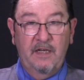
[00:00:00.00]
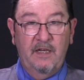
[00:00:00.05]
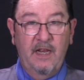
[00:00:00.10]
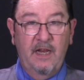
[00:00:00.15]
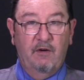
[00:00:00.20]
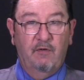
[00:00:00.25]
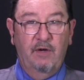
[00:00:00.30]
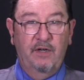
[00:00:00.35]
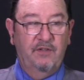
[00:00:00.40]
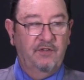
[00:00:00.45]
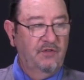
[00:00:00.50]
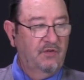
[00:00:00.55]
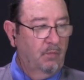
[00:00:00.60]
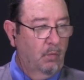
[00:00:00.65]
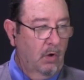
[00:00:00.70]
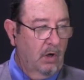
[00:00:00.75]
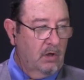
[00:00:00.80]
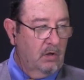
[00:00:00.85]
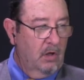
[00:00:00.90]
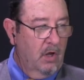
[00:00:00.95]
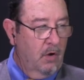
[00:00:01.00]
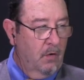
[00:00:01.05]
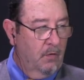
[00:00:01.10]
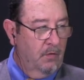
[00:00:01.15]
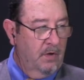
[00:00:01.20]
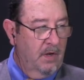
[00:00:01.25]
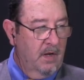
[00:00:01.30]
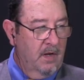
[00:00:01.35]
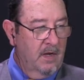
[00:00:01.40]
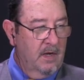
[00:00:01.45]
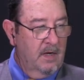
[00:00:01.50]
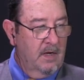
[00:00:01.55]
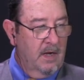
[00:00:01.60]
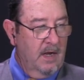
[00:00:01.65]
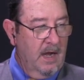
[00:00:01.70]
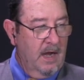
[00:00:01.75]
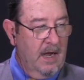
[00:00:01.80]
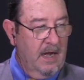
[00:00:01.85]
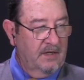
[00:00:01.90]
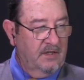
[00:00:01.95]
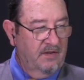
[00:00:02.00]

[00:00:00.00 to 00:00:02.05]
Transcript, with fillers: decreases workload. Uh,